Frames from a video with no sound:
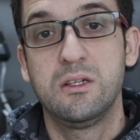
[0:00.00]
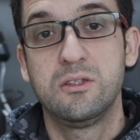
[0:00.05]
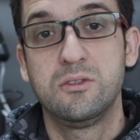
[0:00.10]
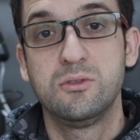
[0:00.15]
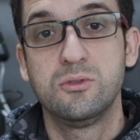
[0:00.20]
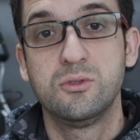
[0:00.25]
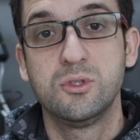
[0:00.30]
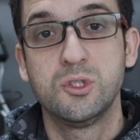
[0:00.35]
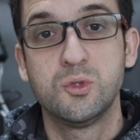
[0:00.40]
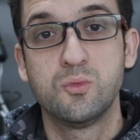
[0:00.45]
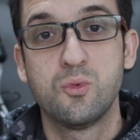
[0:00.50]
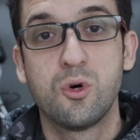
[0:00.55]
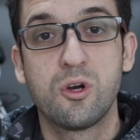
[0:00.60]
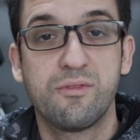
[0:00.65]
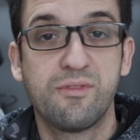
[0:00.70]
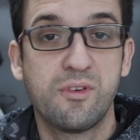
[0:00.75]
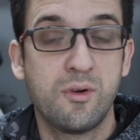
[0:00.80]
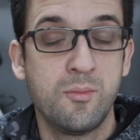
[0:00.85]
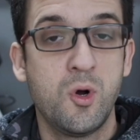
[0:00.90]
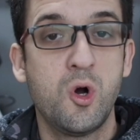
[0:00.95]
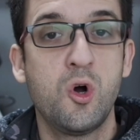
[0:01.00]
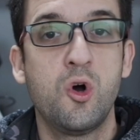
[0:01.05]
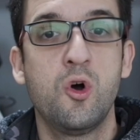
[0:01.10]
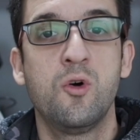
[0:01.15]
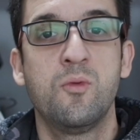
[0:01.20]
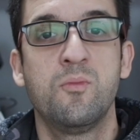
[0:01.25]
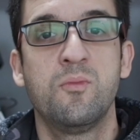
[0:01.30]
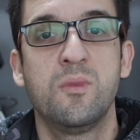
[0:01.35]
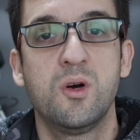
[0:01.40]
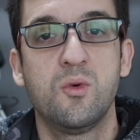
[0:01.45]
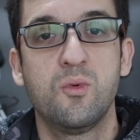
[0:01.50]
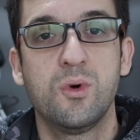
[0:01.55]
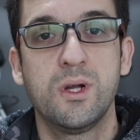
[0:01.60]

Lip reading: do work from home